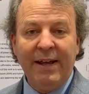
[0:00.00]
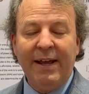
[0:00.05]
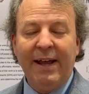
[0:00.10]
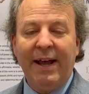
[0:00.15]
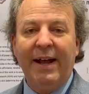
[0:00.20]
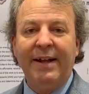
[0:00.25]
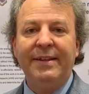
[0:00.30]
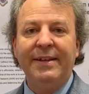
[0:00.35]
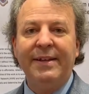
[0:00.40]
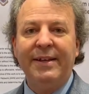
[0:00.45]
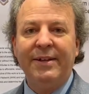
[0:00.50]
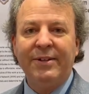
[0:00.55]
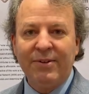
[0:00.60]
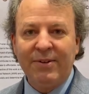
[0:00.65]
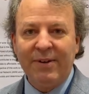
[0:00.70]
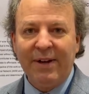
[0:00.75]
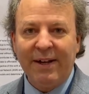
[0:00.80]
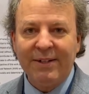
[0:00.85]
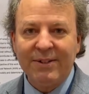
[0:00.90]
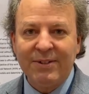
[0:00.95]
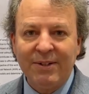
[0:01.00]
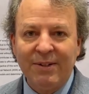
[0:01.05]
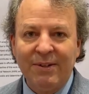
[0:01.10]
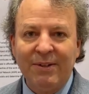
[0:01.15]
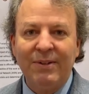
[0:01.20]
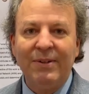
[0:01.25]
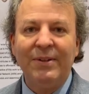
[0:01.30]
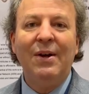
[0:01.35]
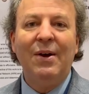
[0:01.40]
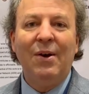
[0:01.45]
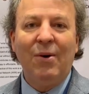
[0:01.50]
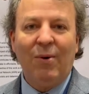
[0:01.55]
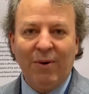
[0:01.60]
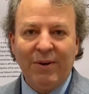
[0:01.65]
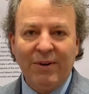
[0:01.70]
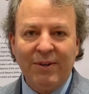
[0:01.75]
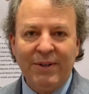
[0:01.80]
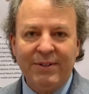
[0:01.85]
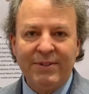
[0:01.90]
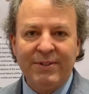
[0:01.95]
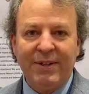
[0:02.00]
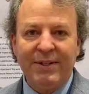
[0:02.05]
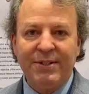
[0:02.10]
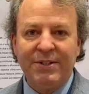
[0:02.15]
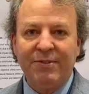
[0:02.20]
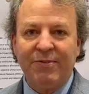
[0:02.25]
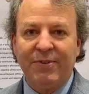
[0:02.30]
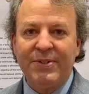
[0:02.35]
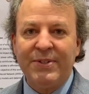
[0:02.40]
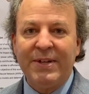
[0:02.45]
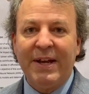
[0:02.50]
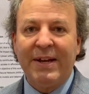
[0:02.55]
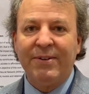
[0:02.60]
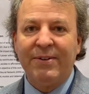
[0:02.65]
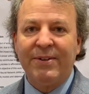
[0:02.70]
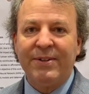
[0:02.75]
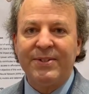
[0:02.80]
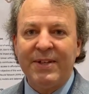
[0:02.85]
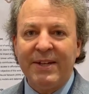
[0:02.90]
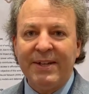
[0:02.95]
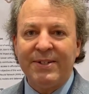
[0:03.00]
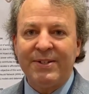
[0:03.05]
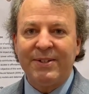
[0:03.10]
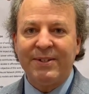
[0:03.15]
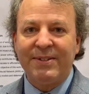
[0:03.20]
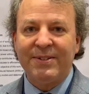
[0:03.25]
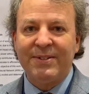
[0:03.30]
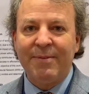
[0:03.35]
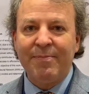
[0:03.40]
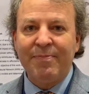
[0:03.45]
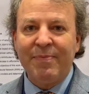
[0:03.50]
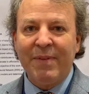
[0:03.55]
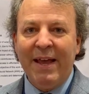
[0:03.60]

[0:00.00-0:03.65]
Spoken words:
at the International Organization for Standardizations.